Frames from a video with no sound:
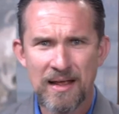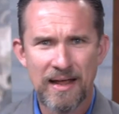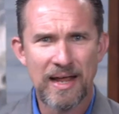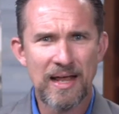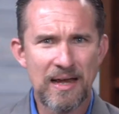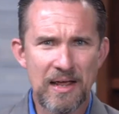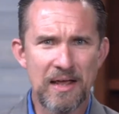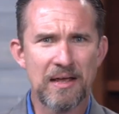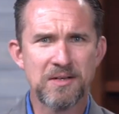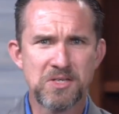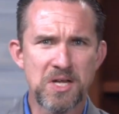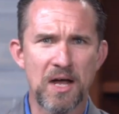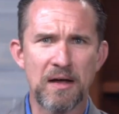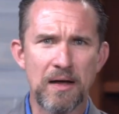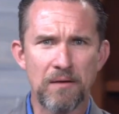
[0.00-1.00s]
It
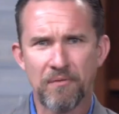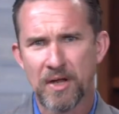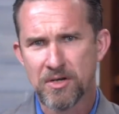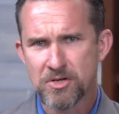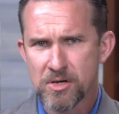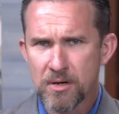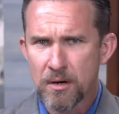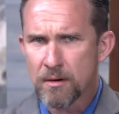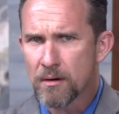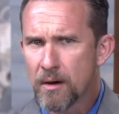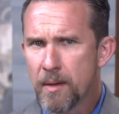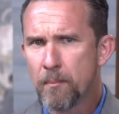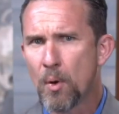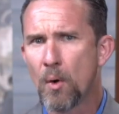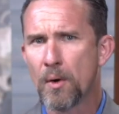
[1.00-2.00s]
is of eternal
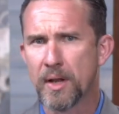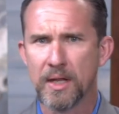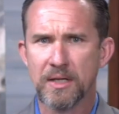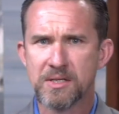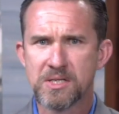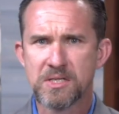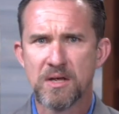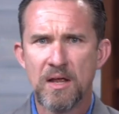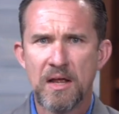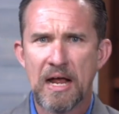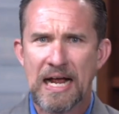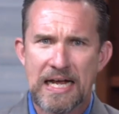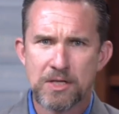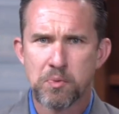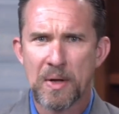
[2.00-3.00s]
importance
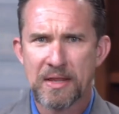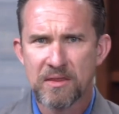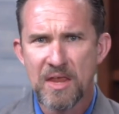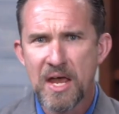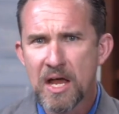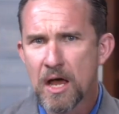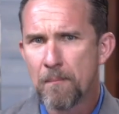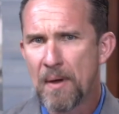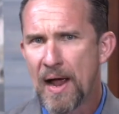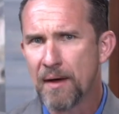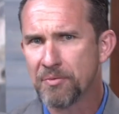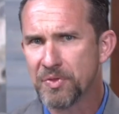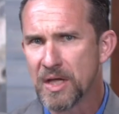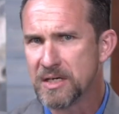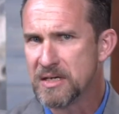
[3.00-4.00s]
as we think
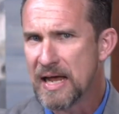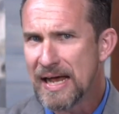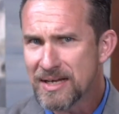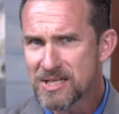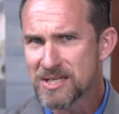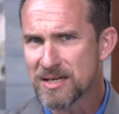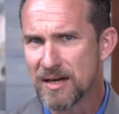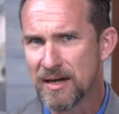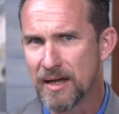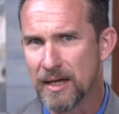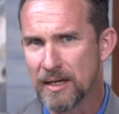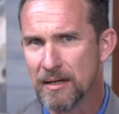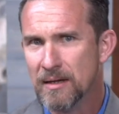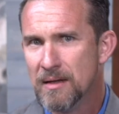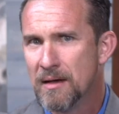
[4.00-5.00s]
about the destiny